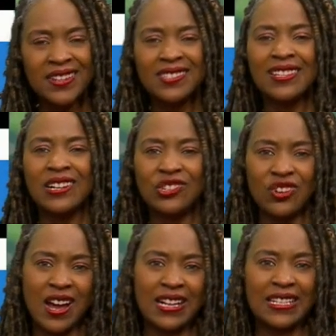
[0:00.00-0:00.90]

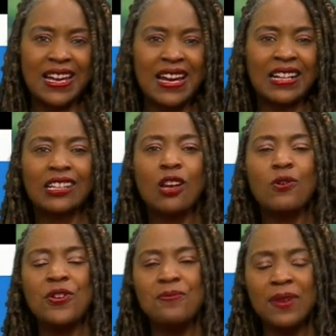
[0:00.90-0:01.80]
Sunshine,
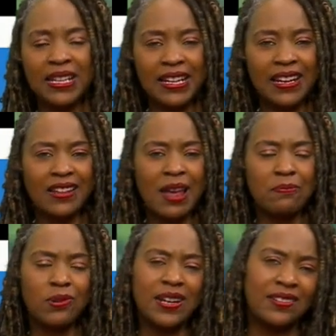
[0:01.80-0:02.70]
low humidity, a
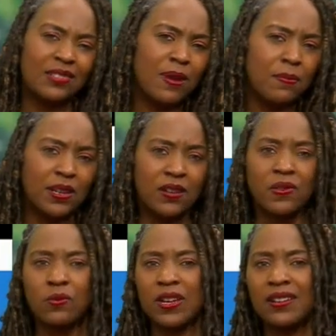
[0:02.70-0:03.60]
light breeze. It's my pick
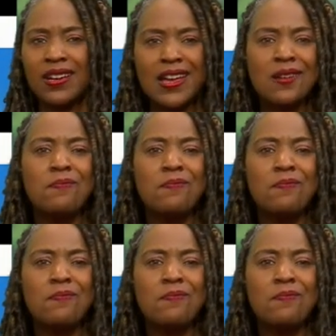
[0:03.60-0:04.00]
of the week.